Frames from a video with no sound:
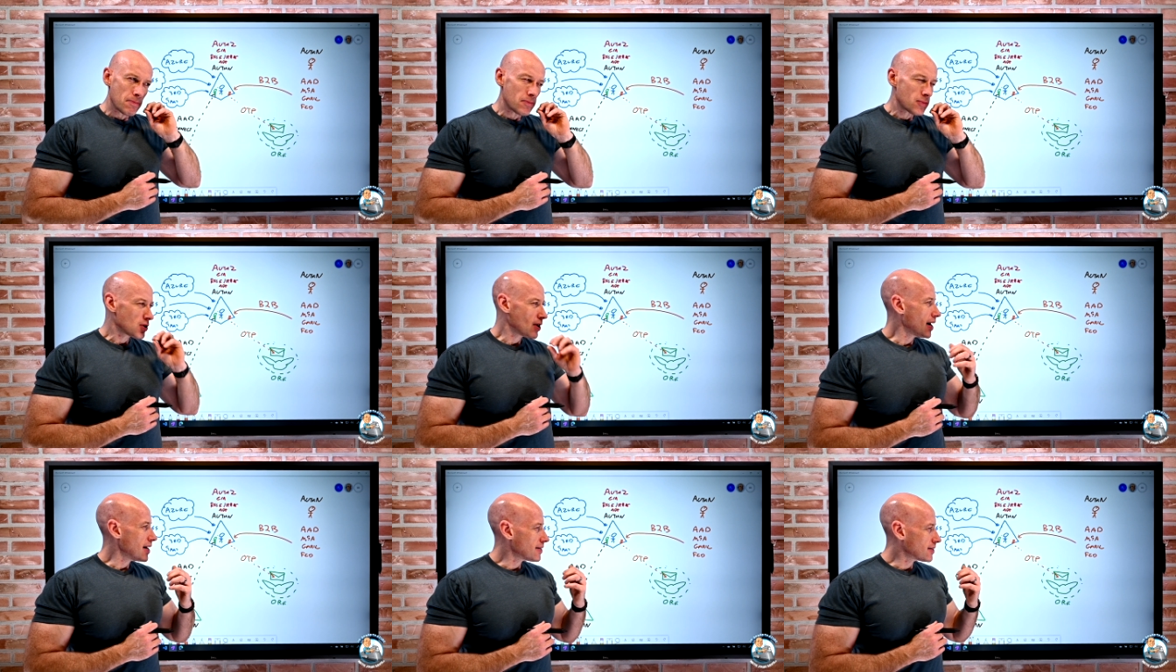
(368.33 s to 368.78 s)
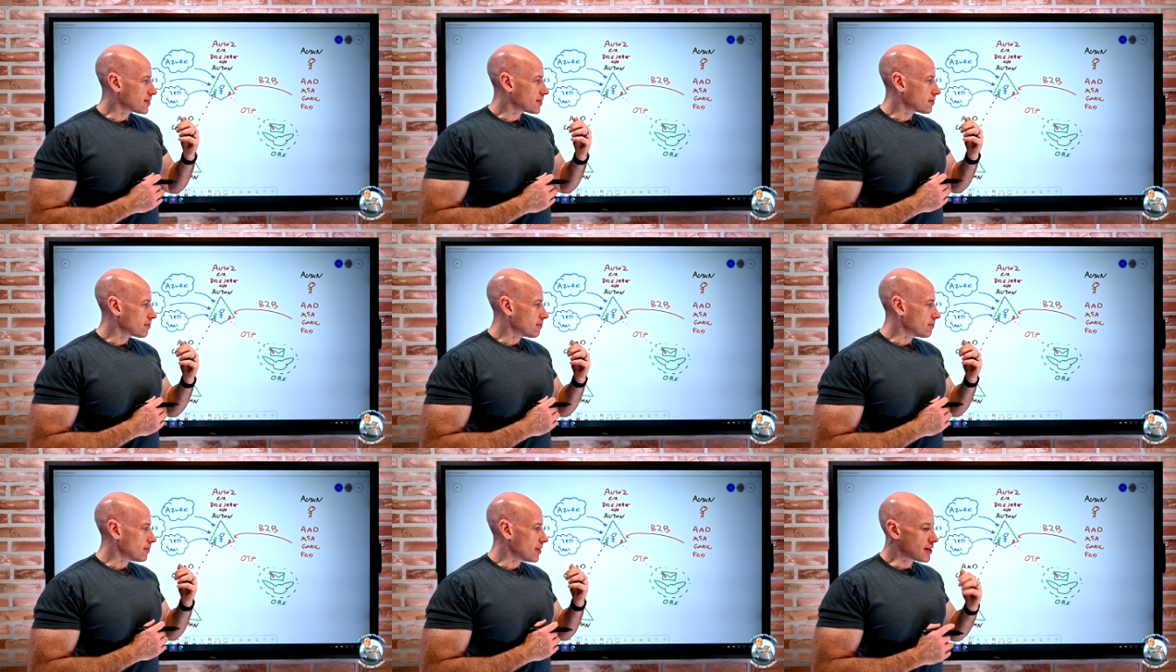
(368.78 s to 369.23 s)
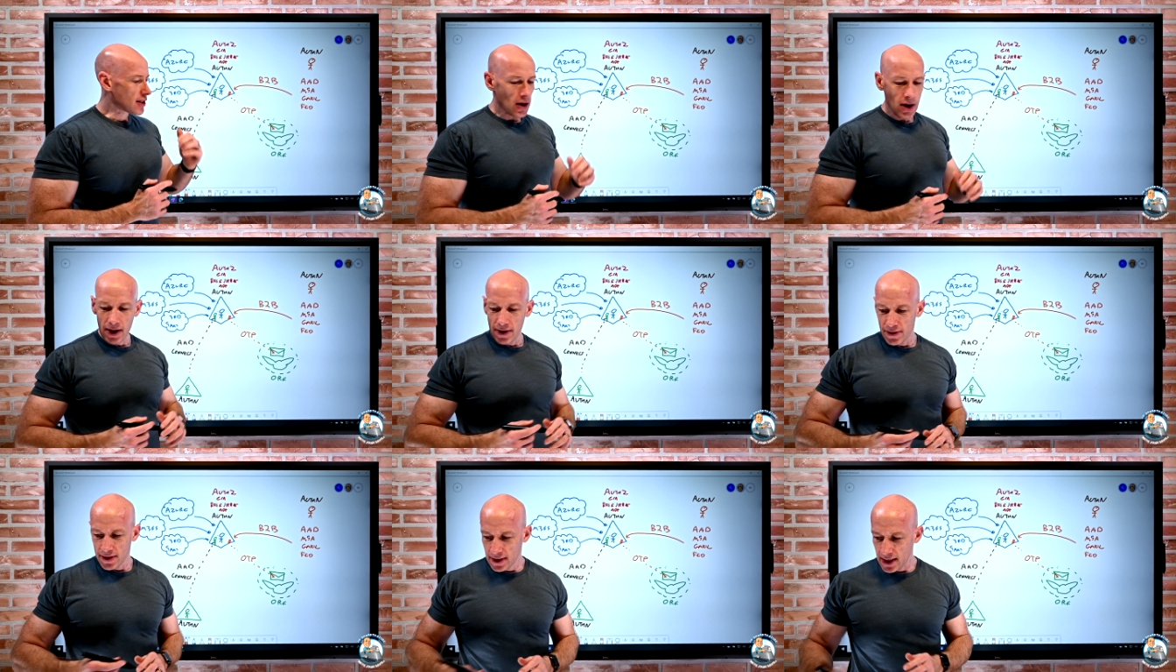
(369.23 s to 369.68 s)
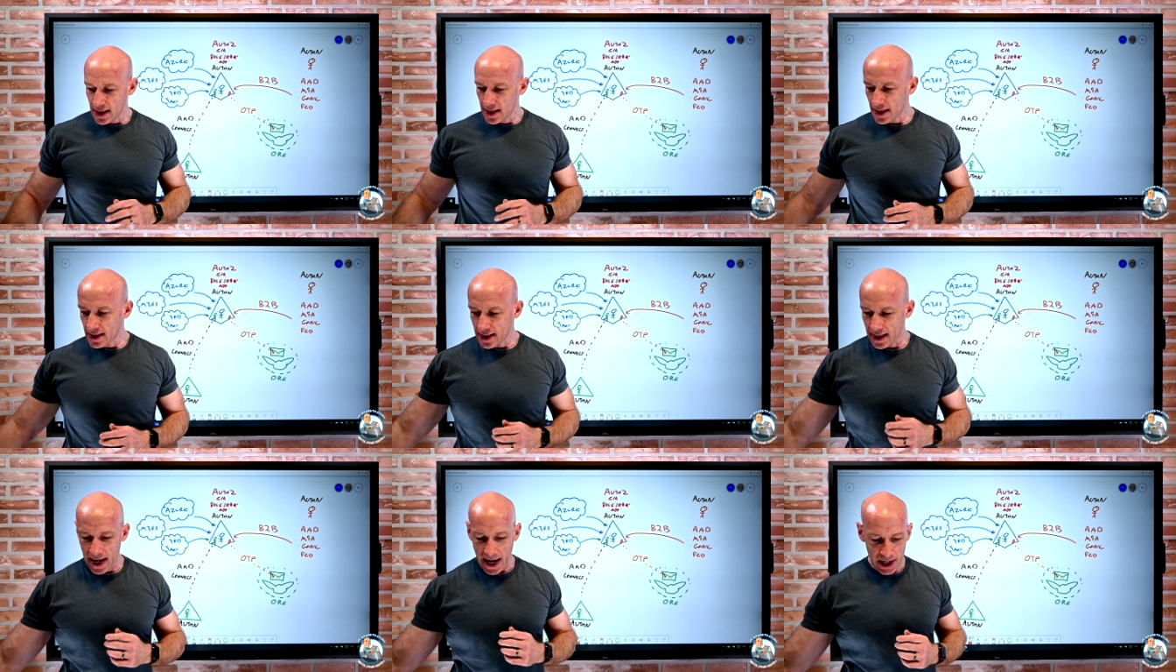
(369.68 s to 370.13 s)
So let's, let's kind of see
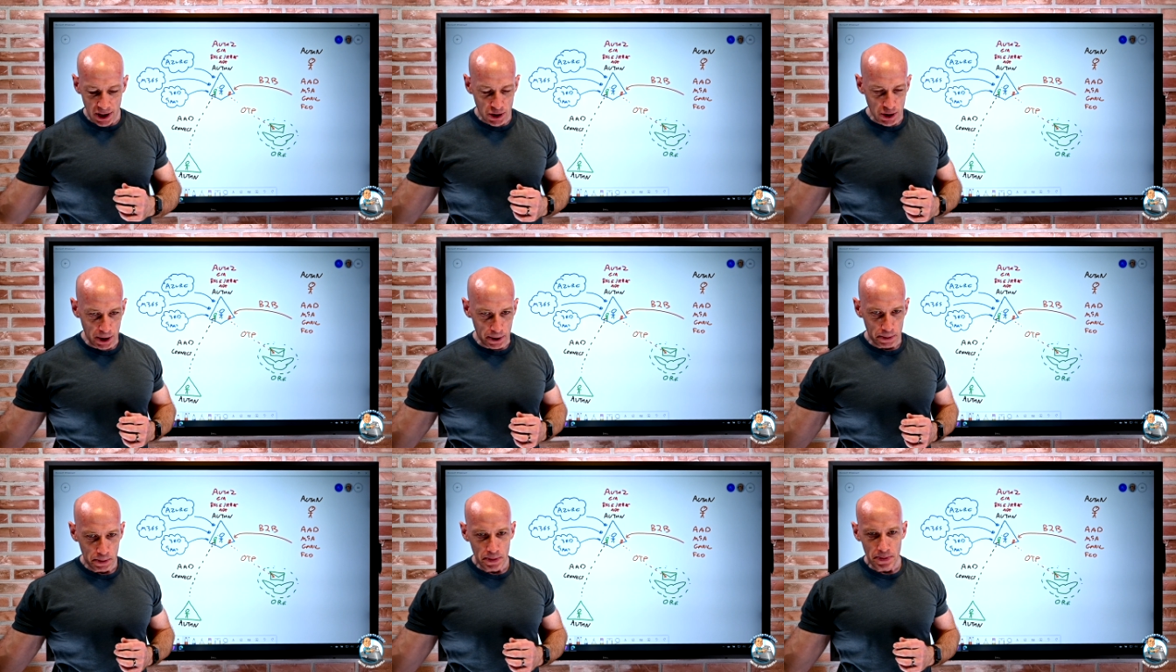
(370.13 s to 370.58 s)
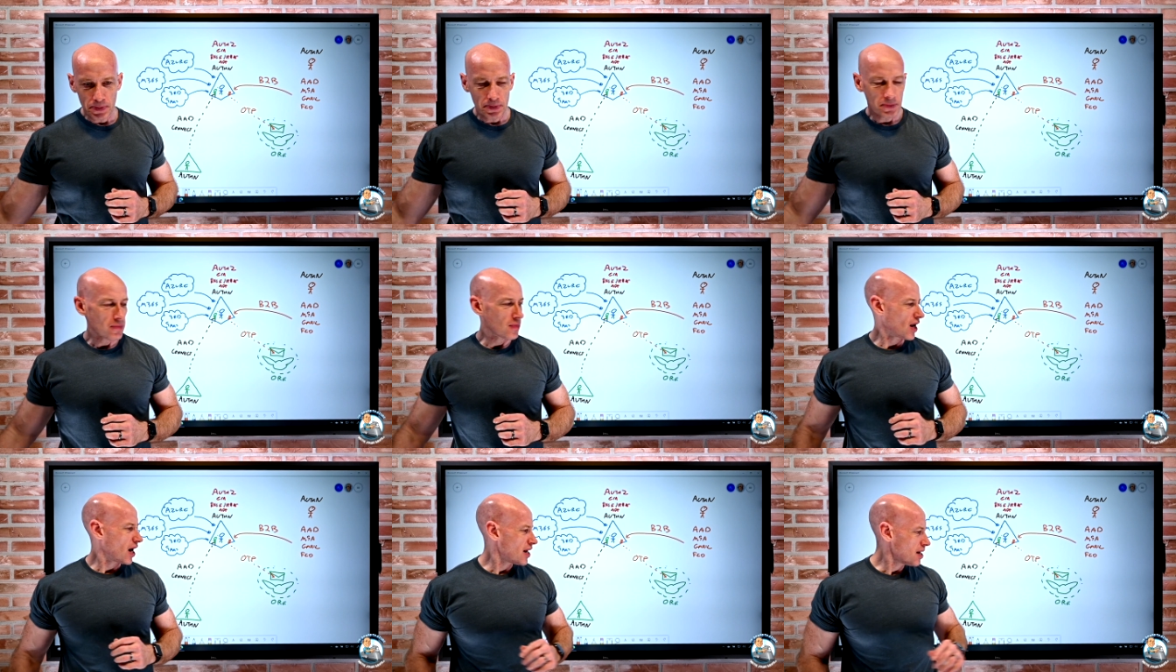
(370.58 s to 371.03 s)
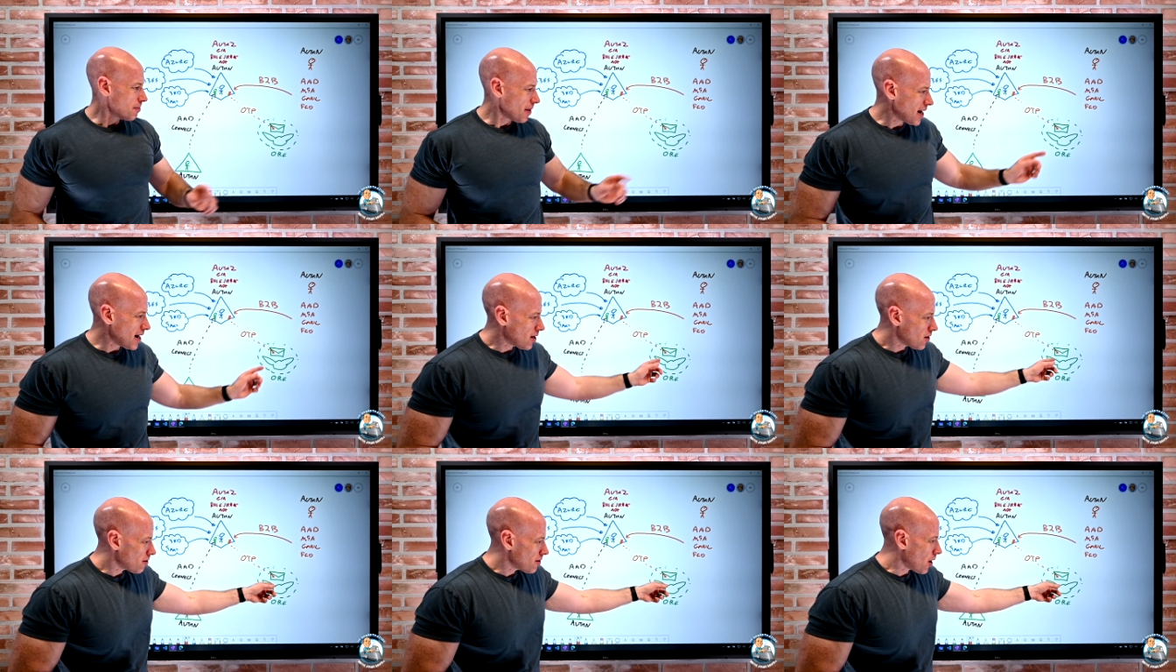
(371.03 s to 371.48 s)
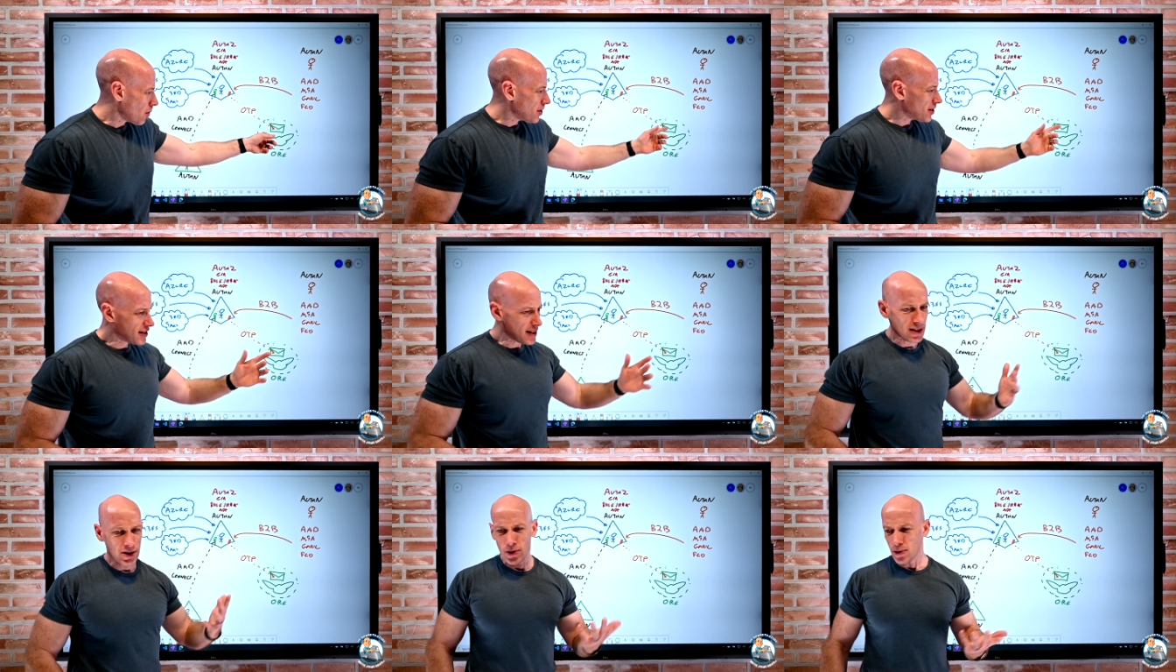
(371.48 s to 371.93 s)
this in action. And you may
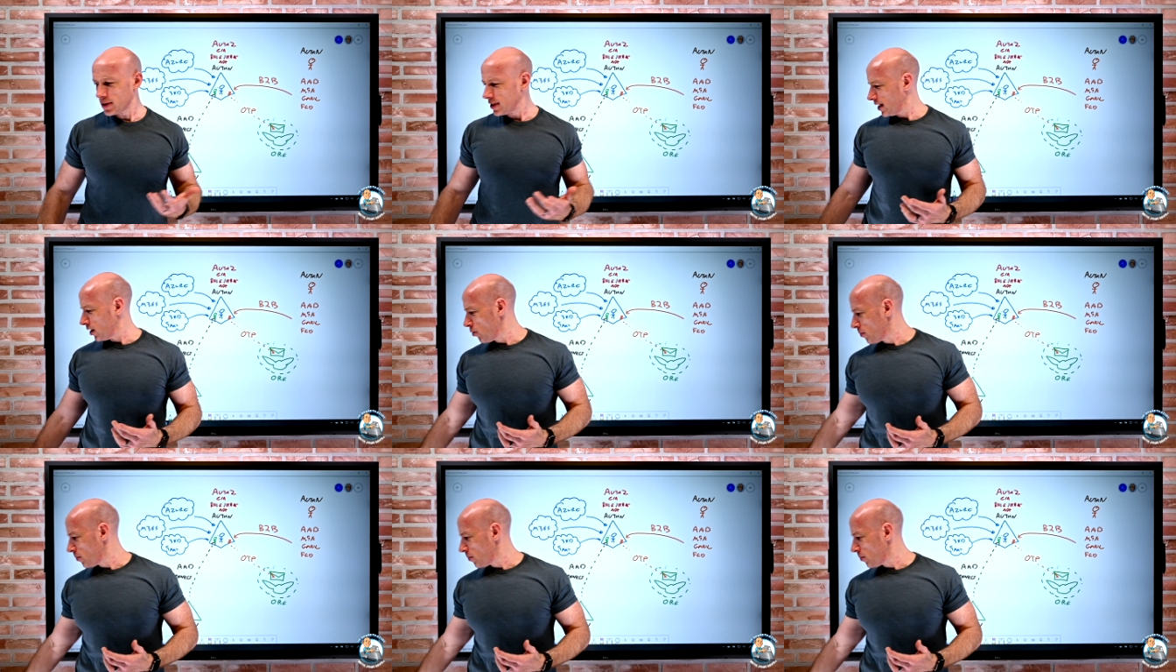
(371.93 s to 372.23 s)
notice this looks a